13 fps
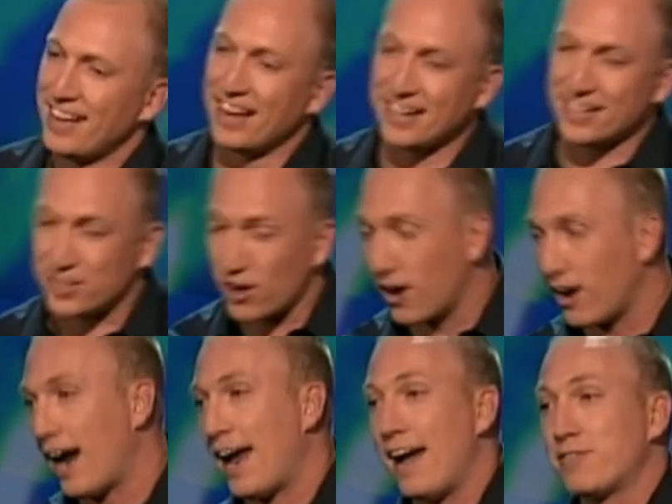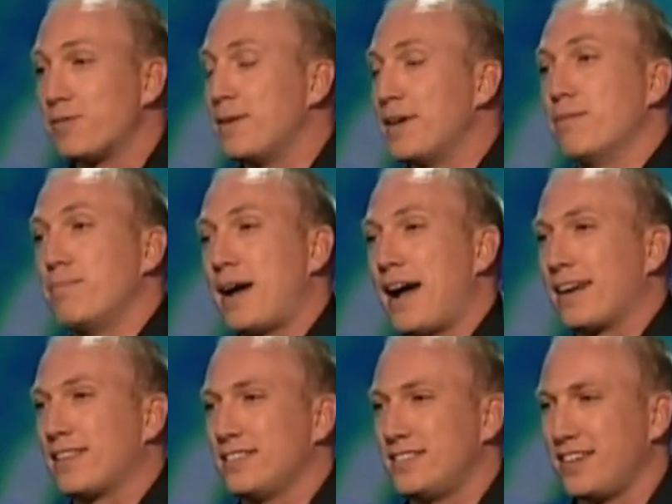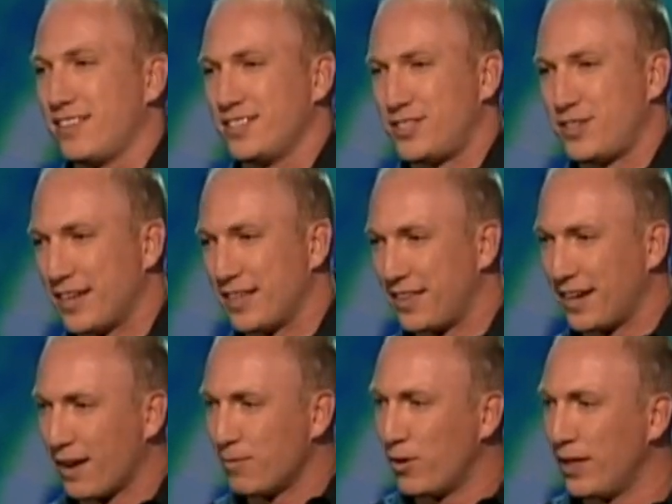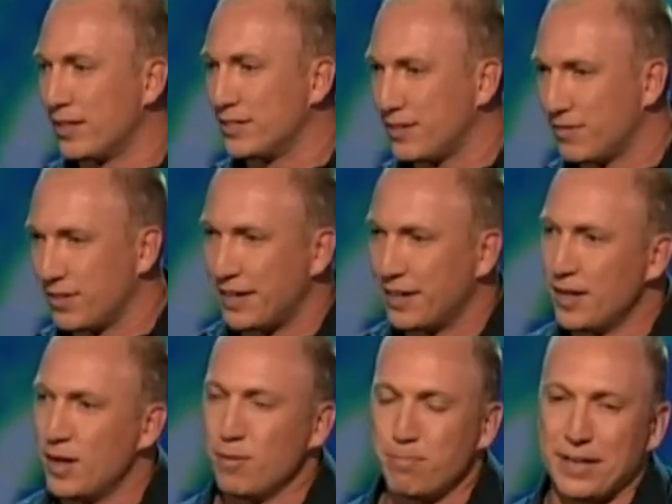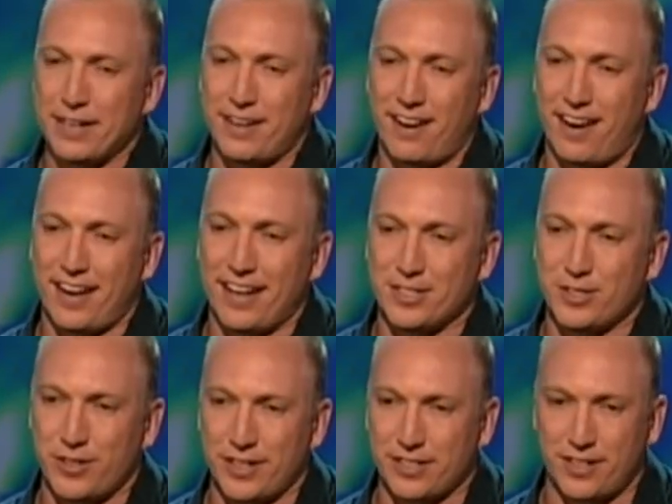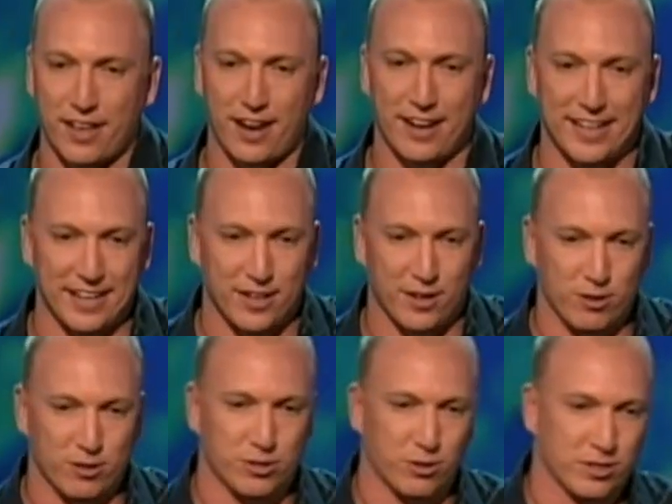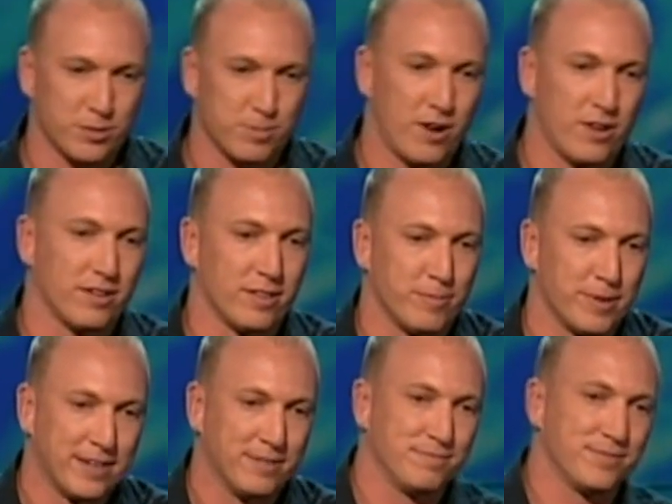And it's hard. I have to be in the back. That's the other tricky thing. I'm a relatively big guy, and traditionally I date girls who are smaller than me.